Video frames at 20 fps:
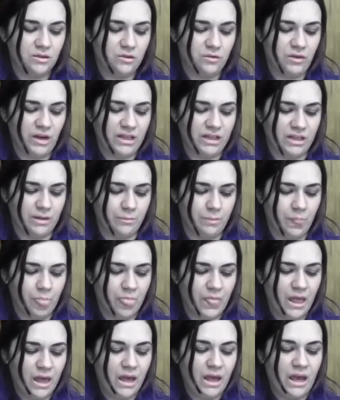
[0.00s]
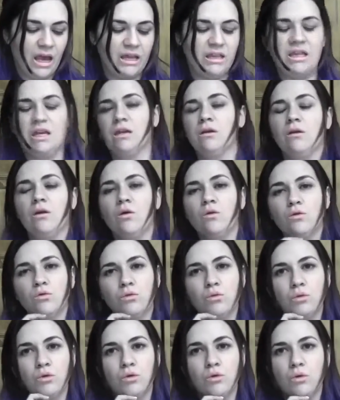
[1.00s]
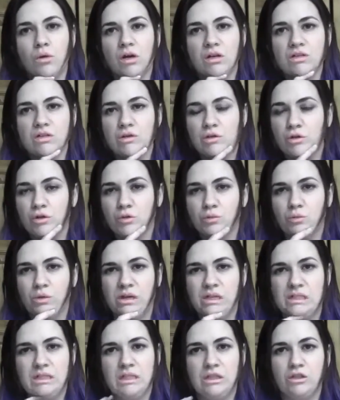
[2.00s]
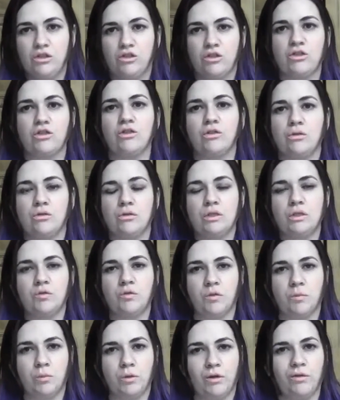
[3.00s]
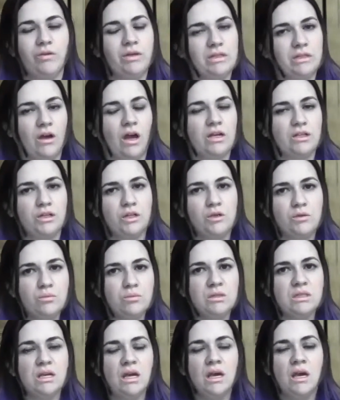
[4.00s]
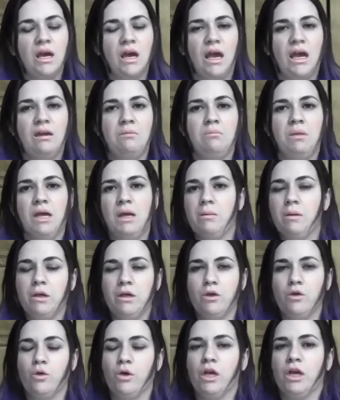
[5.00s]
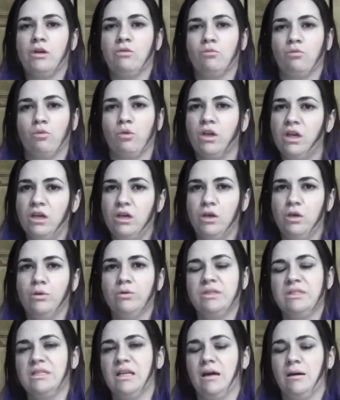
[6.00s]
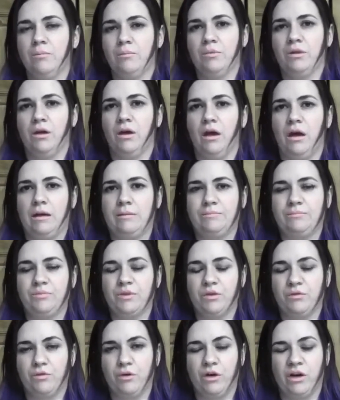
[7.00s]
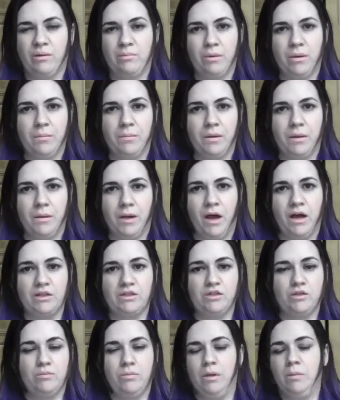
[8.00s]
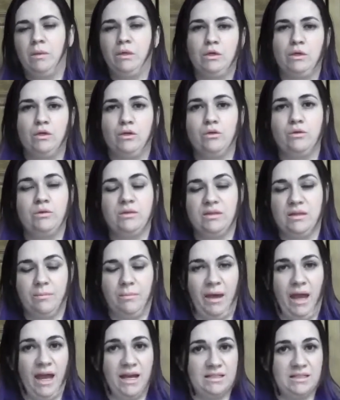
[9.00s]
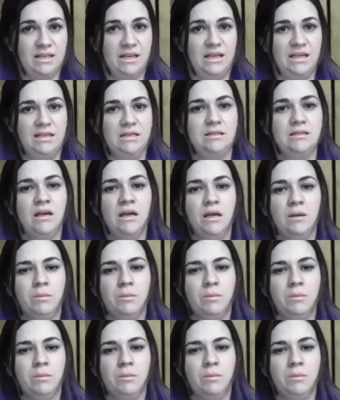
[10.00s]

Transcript: to find them. And then go through also your wigs and your shoes for previous costumes, and maybe you can reuse them for an upcoming costume. Maybe you can use them as is.